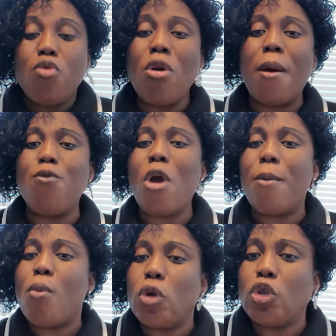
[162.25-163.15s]
You
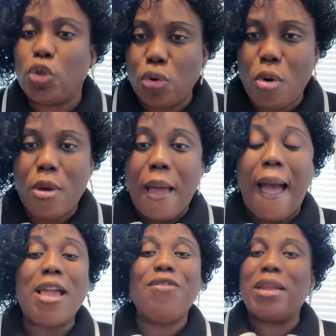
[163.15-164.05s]
are more sure.
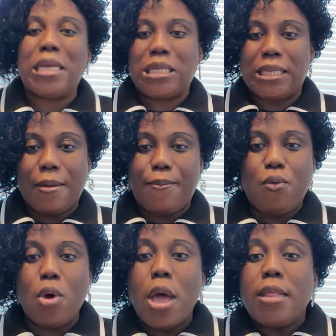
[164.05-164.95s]
I'll give you an example.